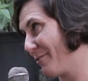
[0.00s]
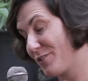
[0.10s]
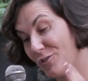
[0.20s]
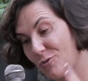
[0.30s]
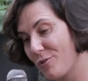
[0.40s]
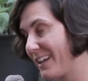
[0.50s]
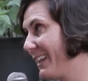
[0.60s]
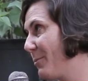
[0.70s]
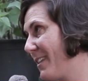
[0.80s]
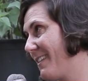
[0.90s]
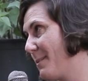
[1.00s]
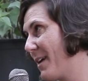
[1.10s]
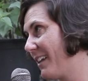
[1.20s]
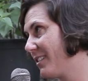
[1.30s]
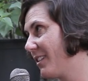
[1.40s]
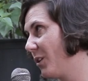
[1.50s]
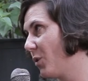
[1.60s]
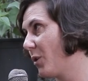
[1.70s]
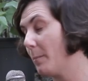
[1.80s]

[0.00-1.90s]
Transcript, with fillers: strictly within the bounds of the law,